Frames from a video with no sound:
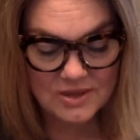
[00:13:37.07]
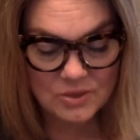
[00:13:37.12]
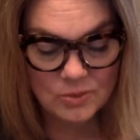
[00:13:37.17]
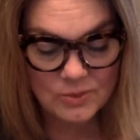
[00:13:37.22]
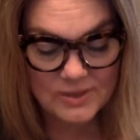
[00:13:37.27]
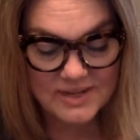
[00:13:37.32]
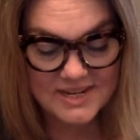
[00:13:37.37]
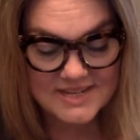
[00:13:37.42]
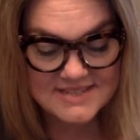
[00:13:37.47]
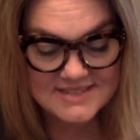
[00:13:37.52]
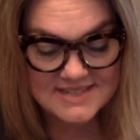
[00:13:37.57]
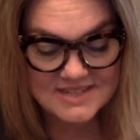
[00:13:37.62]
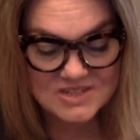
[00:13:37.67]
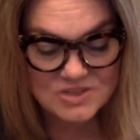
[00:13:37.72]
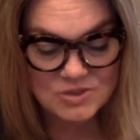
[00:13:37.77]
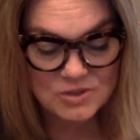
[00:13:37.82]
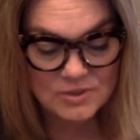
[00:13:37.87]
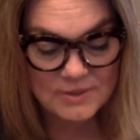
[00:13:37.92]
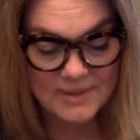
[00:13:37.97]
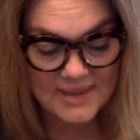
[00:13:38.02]
When I said
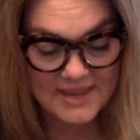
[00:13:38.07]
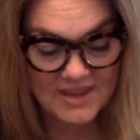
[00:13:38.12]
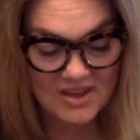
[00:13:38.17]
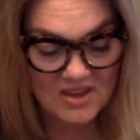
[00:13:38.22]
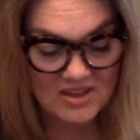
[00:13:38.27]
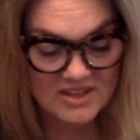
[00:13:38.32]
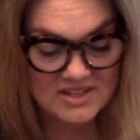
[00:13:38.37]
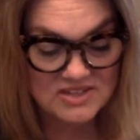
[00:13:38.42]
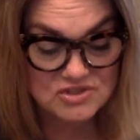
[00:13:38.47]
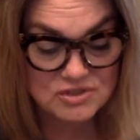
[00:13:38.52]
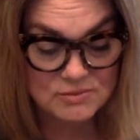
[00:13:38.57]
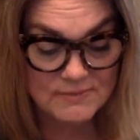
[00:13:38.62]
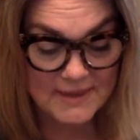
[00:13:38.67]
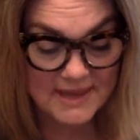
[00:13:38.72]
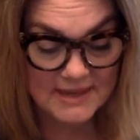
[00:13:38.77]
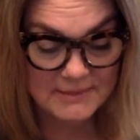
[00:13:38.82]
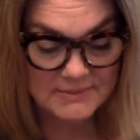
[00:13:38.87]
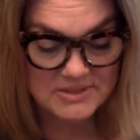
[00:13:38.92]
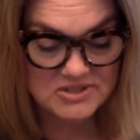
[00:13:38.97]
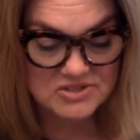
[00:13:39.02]
to him, hey, August, you
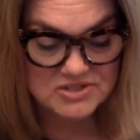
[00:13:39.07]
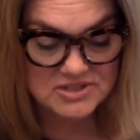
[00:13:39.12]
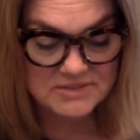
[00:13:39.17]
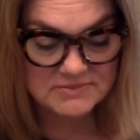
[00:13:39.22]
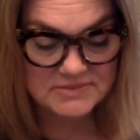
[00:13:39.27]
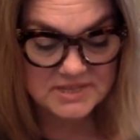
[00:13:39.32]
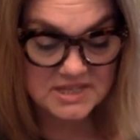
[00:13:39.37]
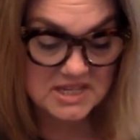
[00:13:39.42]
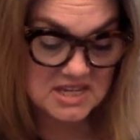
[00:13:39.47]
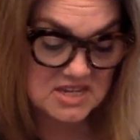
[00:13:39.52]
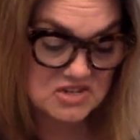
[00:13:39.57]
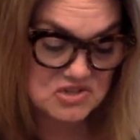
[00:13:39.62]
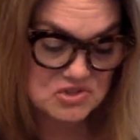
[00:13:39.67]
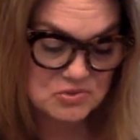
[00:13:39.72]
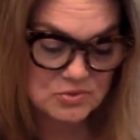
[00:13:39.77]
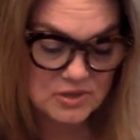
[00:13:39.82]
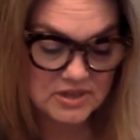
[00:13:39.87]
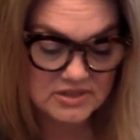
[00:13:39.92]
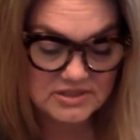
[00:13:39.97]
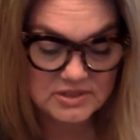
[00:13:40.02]
mad at me or something? He
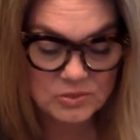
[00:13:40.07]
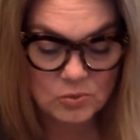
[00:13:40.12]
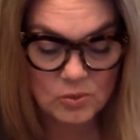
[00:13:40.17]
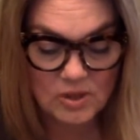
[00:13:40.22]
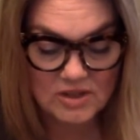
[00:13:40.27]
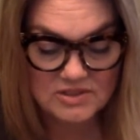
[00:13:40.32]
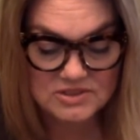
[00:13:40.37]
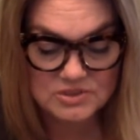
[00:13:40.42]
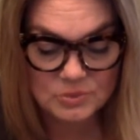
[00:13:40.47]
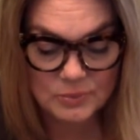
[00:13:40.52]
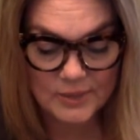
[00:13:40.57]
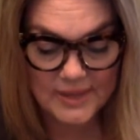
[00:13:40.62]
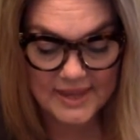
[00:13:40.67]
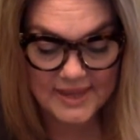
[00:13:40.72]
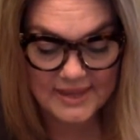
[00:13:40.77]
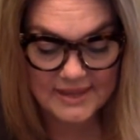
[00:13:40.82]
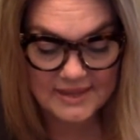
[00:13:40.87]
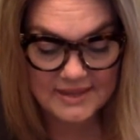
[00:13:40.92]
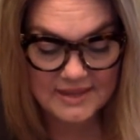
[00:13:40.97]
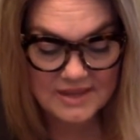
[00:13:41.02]
shrugged and walked
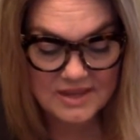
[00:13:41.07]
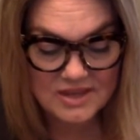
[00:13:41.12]
away.